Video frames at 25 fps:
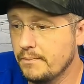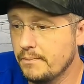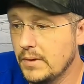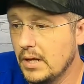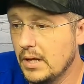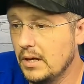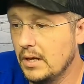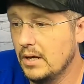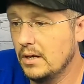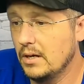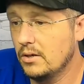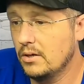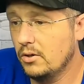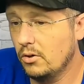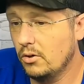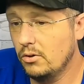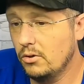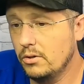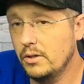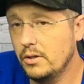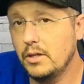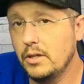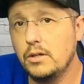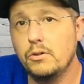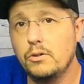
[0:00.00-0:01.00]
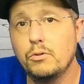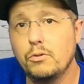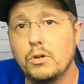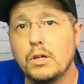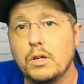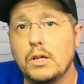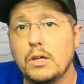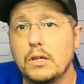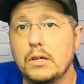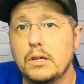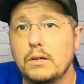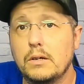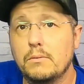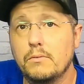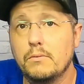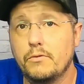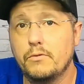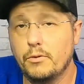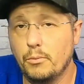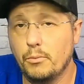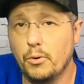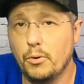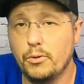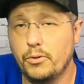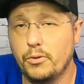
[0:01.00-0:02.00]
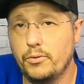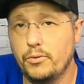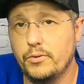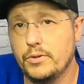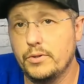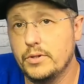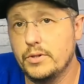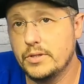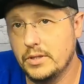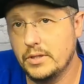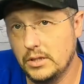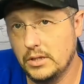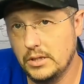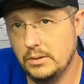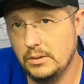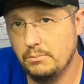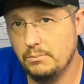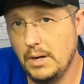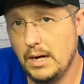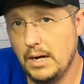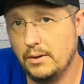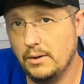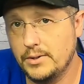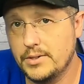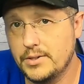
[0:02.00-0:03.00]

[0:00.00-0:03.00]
Currently, you can get, for both mounts,